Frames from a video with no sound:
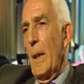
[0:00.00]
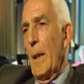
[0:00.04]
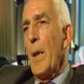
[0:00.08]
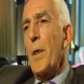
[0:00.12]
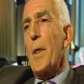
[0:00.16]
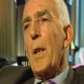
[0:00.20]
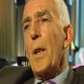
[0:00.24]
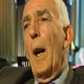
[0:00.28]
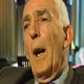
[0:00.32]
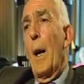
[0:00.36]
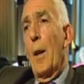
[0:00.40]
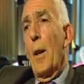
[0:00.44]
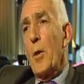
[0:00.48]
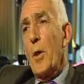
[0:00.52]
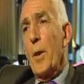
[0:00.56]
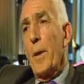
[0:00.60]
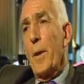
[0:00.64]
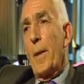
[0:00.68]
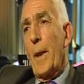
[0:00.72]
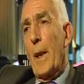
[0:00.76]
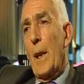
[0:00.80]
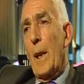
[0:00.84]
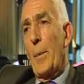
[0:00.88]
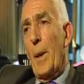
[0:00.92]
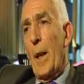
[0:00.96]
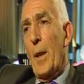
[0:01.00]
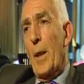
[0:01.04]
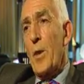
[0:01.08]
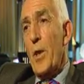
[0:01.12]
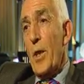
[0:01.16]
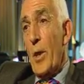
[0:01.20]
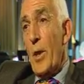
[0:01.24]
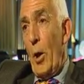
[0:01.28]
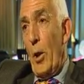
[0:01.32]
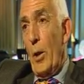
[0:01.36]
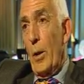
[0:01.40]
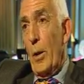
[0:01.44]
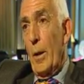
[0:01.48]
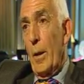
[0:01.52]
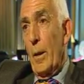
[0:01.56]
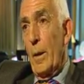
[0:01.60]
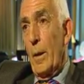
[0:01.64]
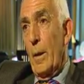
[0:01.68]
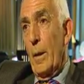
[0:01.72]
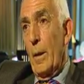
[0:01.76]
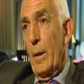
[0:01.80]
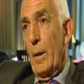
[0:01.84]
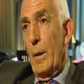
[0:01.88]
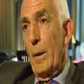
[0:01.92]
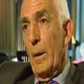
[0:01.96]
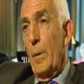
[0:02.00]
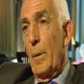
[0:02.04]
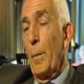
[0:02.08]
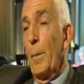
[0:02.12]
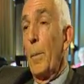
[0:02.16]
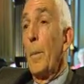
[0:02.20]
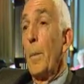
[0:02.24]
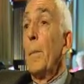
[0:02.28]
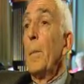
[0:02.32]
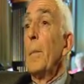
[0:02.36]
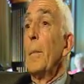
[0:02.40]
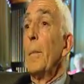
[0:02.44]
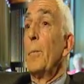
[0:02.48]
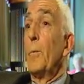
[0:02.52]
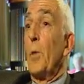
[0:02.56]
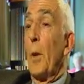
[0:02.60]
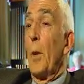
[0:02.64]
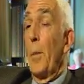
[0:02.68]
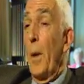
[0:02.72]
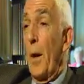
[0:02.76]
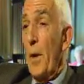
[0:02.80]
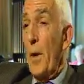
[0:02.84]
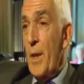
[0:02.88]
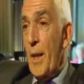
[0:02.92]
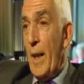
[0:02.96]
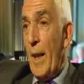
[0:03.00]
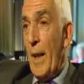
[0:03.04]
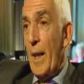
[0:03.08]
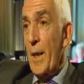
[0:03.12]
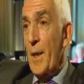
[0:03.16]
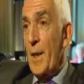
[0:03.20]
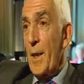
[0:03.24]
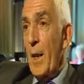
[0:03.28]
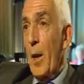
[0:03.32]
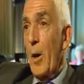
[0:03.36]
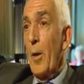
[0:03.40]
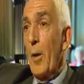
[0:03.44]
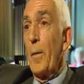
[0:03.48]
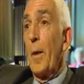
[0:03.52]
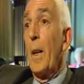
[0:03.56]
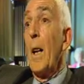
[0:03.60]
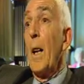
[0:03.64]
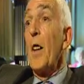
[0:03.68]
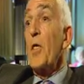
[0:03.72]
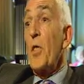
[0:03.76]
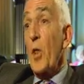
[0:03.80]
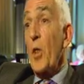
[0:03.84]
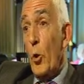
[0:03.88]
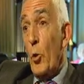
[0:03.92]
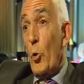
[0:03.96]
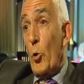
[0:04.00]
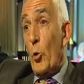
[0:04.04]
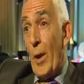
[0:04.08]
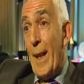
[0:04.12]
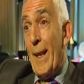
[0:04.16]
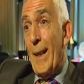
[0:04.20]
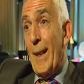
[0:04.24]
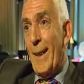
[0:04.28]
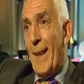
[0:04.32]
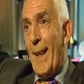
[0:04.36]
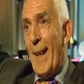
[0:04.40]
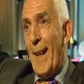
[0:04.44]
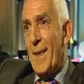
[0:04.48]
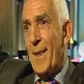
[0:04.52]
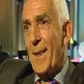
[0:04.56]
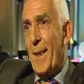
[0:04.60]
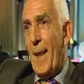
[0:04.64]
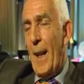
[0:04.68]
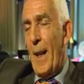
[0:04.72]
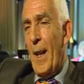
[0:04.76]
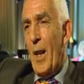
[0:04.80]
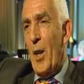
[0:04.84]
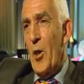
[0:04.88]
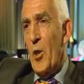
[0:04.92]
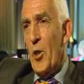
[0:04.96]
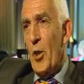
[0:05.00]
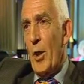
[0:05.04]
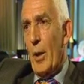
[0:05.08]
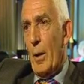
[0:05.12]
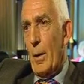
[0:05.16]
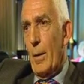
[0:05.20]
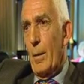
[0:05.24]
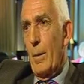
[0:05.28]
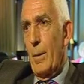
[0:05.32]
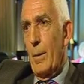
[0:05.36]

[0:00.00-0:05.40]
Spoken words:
So how do you feel about Scotland promoting itself as a green destination?